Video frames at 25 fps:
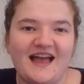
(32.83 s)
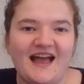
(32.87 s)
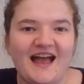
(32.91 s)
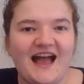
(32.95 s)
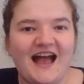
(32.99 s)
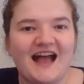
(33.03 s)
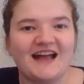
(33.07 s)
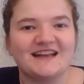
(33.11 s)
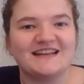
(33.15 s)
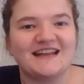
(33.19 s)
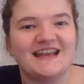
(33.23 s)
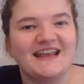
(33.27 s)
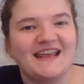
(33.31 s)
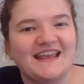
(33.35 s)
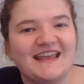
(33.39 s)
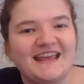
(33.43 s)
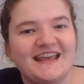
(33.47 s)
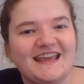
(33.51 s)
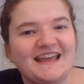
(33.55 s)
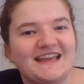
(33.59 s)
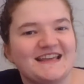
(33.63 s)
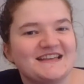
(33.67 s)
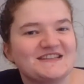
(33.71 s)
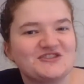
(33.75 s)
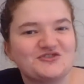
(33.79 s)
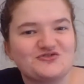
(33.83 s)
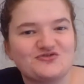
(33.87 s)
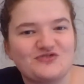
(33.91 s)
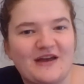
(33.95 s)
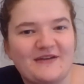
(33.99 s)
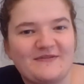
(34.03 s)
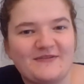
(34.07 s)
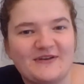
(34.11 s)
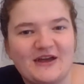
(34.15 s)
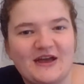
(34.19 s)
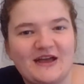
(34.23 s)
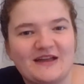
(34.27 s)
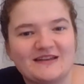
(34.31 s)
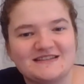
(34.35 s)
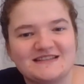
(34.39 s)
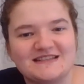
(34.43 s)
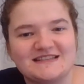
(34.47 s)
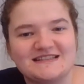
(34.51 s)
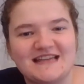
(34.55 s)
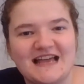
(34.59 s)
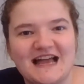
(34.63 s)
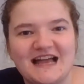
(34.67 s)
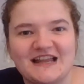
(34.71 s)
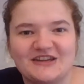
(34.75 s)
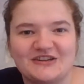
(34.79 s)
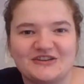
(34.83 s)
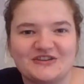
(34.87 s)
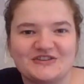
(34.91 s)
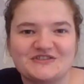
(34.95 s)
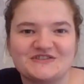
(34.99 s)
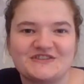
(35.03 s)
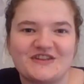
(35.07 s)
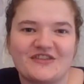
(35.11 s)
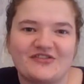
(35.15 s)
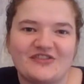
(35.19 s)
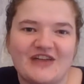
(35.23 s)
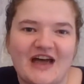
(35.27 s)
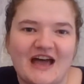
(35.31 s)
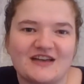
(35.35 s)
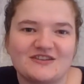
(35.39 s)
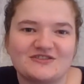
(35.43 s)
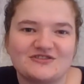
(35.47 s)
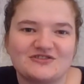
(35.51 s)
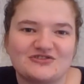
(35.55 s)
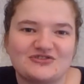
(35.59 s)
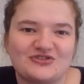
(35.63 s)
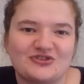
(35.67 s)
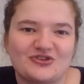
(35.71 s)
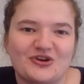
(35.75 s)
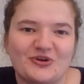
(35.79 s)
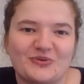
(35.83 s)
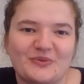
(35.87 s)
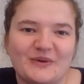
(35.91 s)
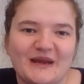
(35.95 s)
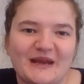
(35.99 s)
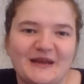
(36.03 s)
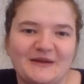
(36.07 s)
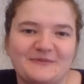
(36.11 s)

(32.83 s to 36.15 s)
And here is Trevor to tell us that story.